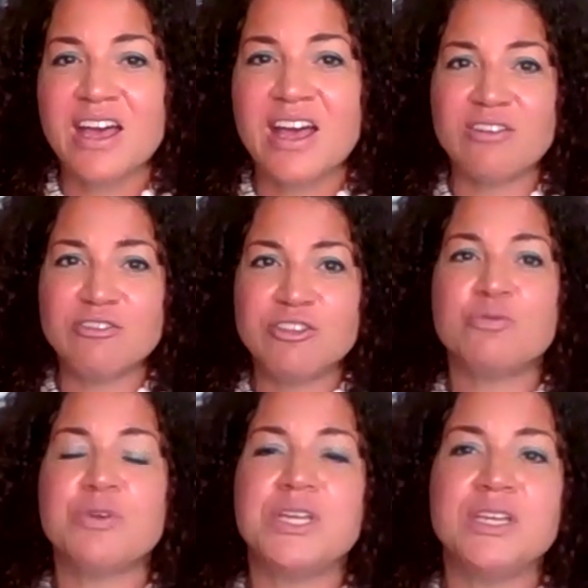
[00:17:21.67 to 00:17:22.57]
how do
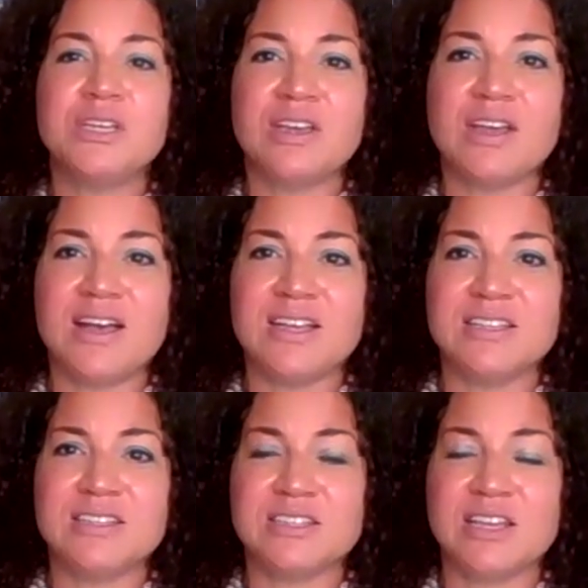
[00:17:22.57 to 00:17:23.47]
we
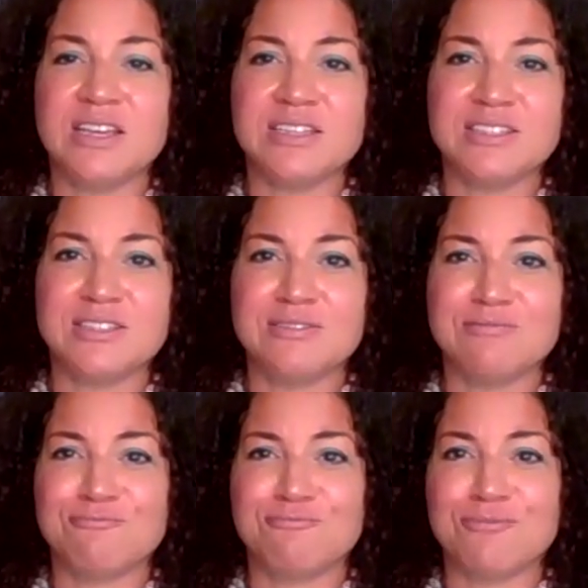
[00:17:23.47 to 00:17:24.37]
as, as
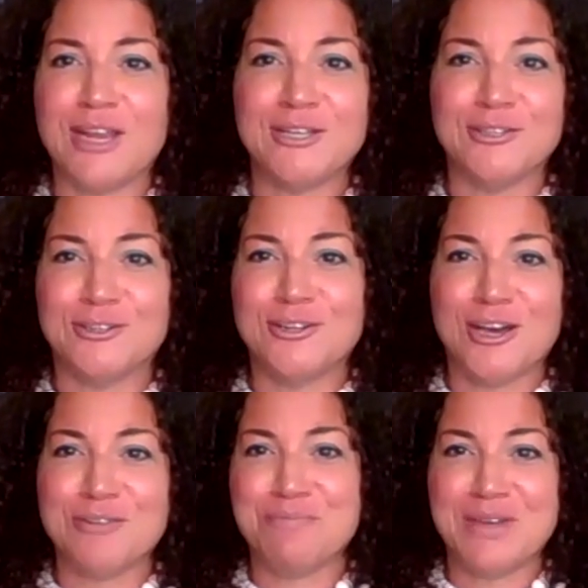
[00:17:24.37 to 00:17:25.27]
regular
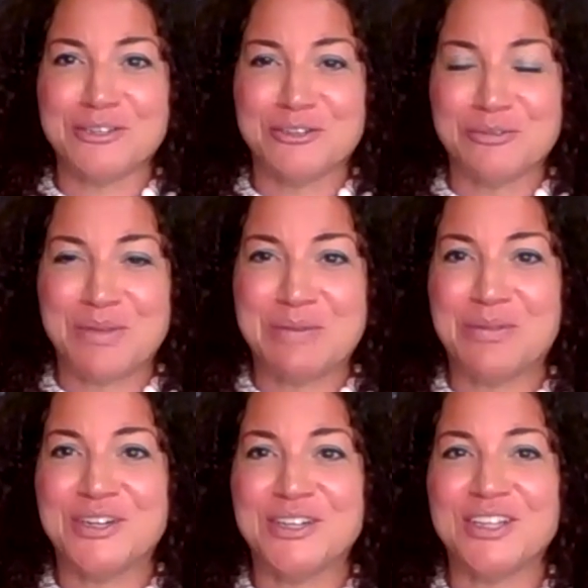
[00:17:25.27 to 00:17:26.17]
non-medical
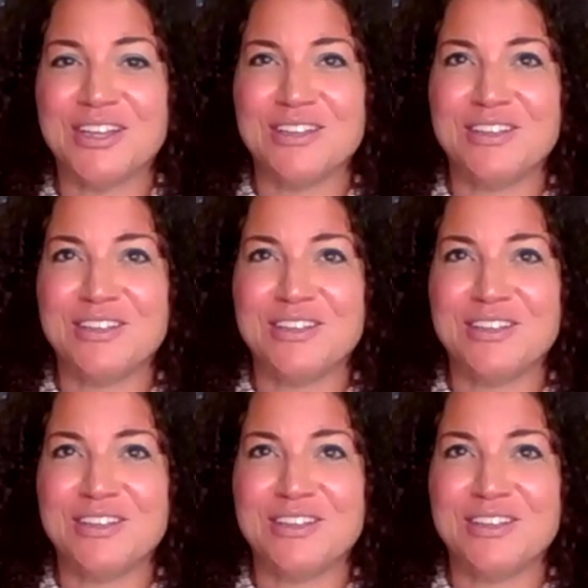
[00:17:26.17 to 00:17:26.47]
people,